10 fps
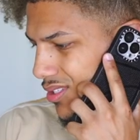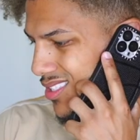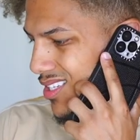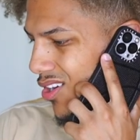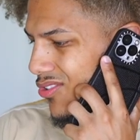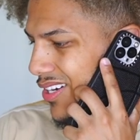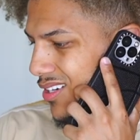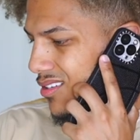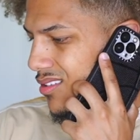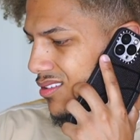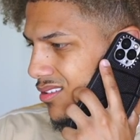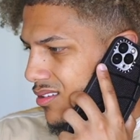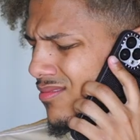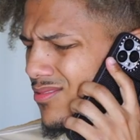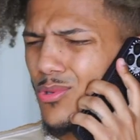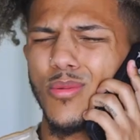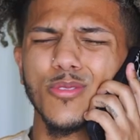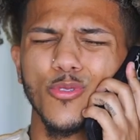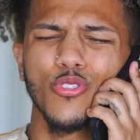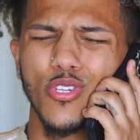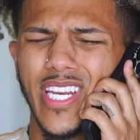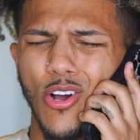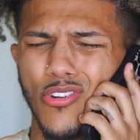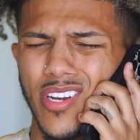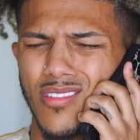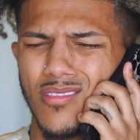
This is deodorant. What am I supposed to do with deodorant?